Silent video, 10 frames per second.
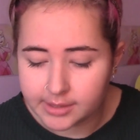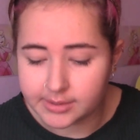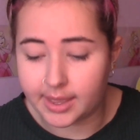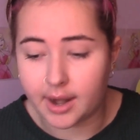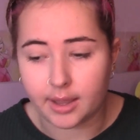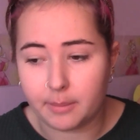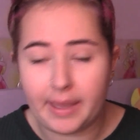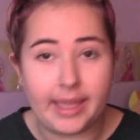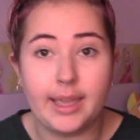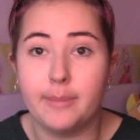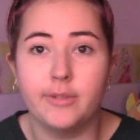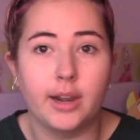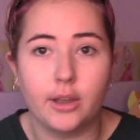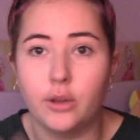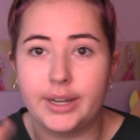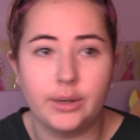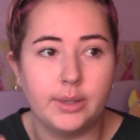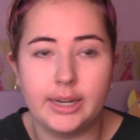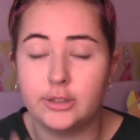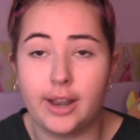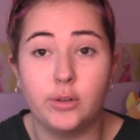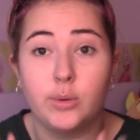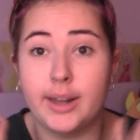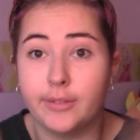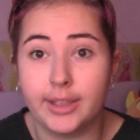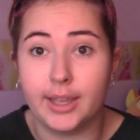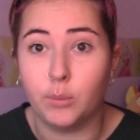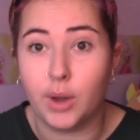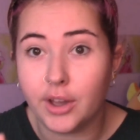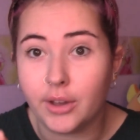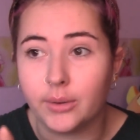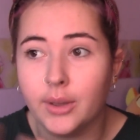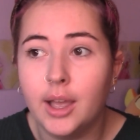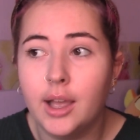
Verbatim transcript: So then I can pay him for like hotel and travel and everything in one go.